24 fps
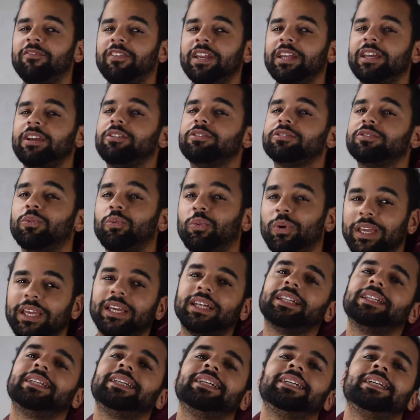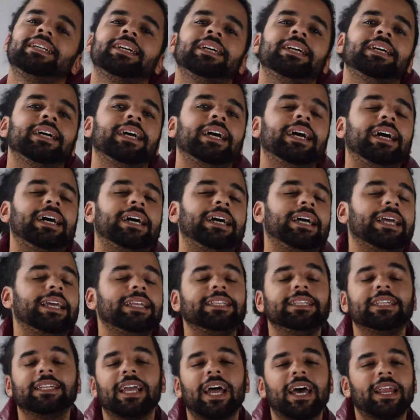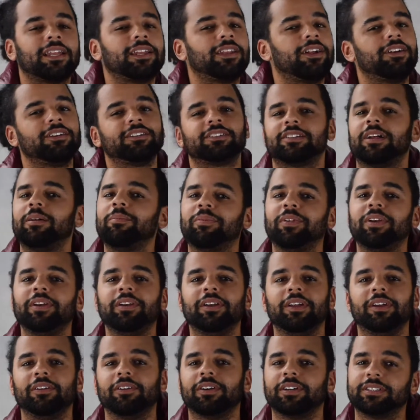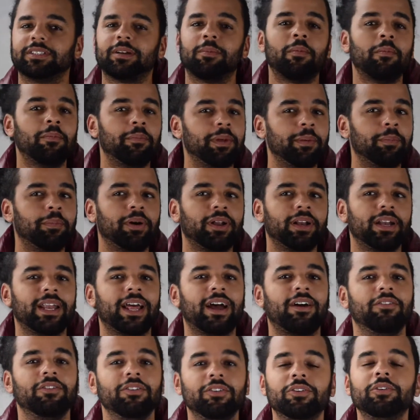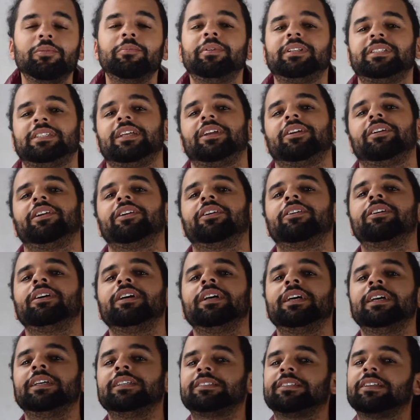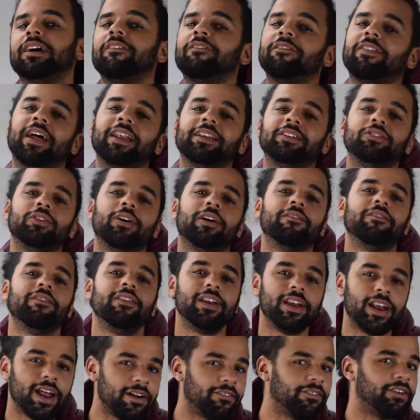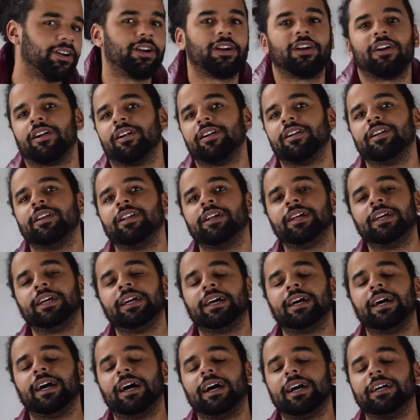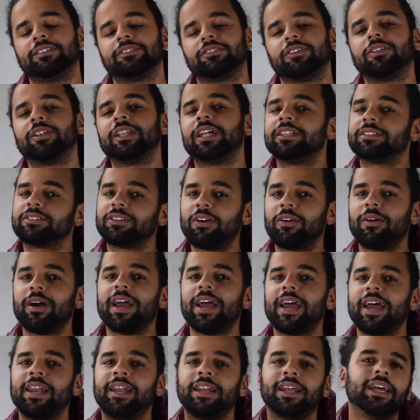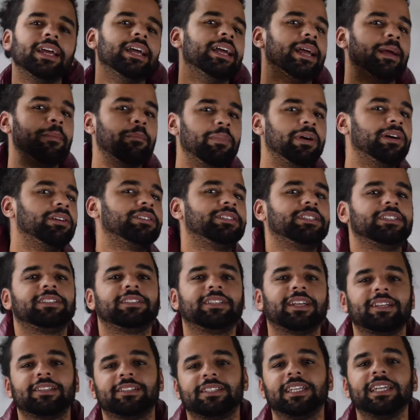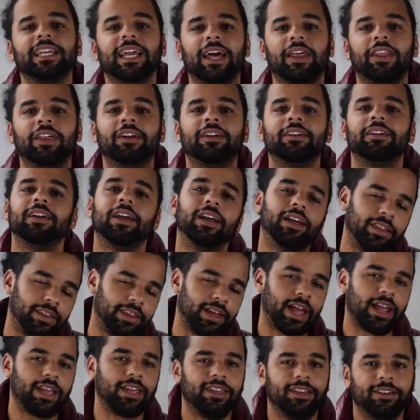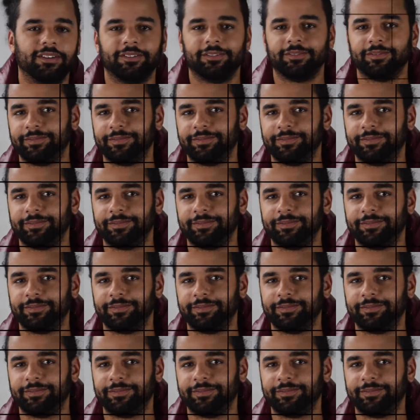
videos weekly, and you got to learn something new because I'm going to be putting out new material, stuff that you have never heard. So let's go ahead and build success together. Thank you.